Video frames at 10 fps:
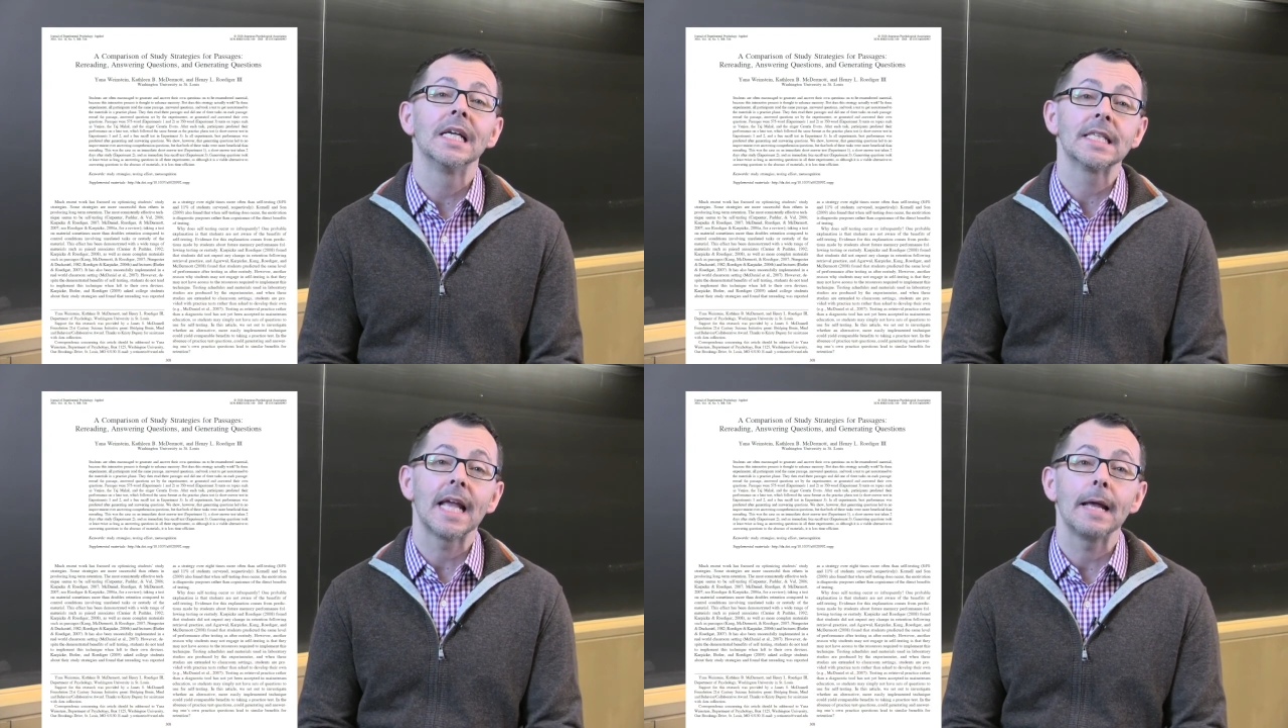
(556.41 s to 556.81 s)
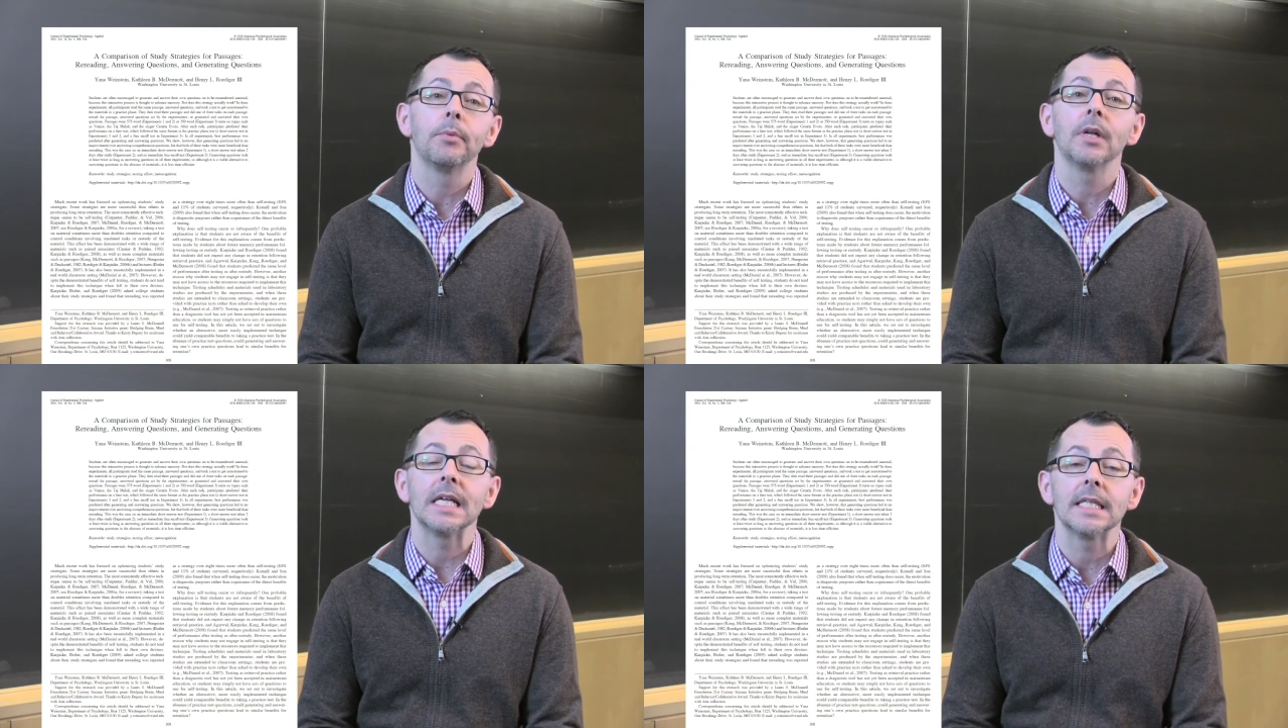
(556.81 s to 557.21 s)

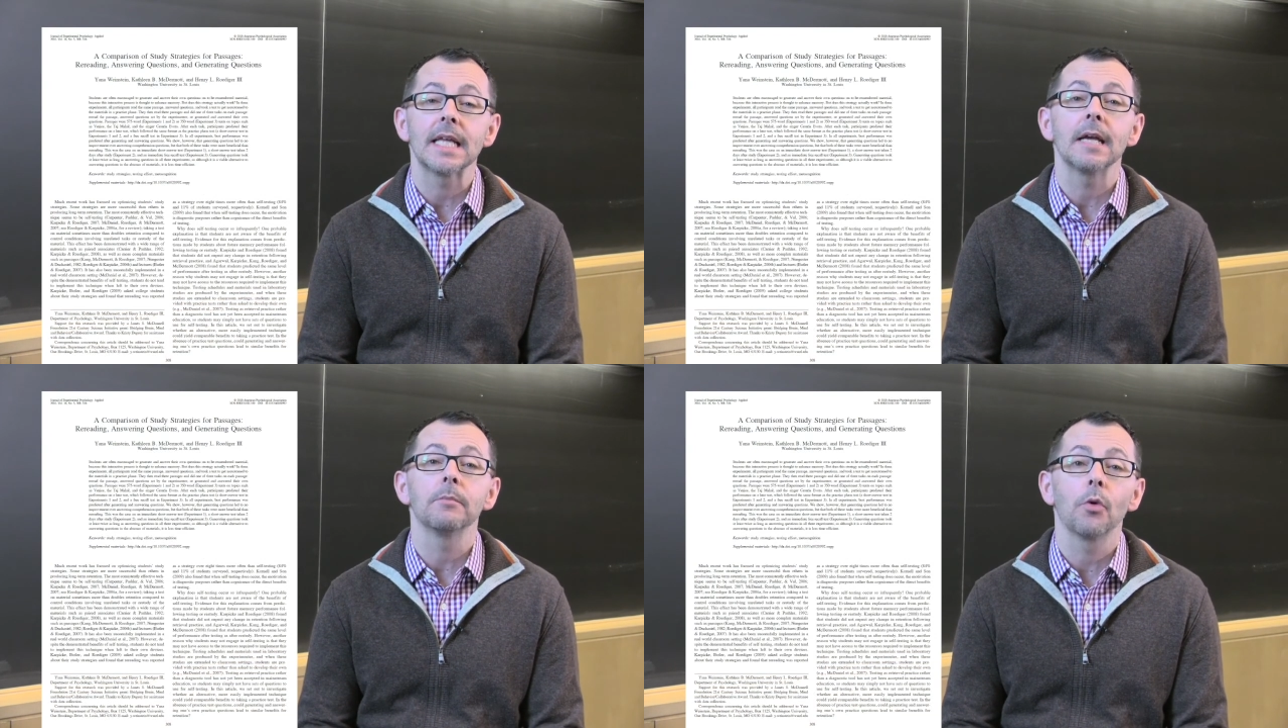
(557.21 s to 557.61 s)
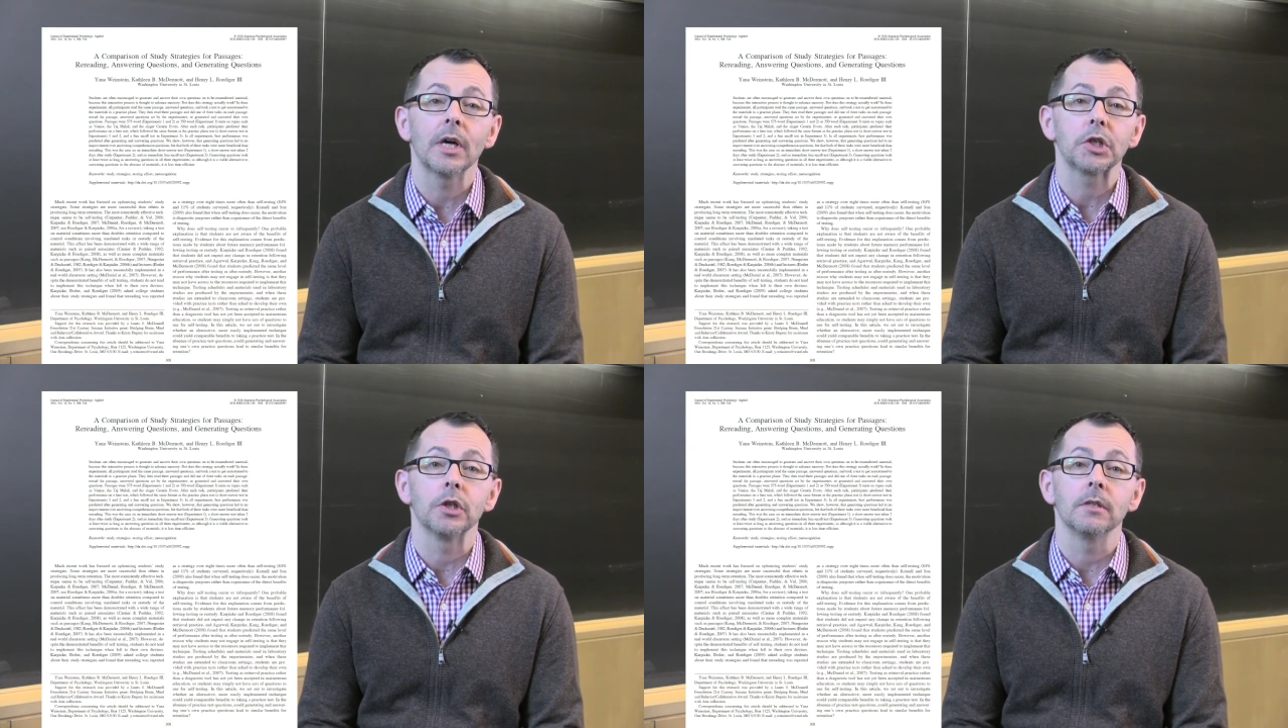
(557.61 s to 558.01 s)
sample exam
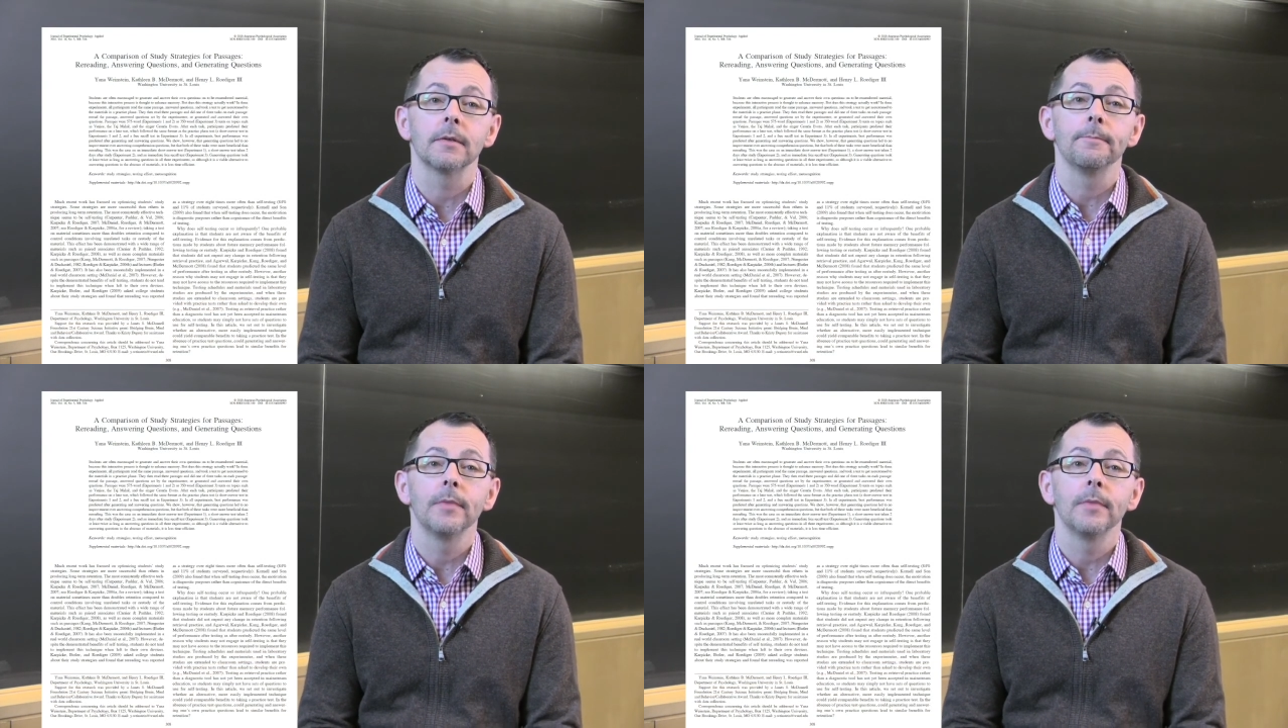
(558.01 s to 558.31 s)
questions.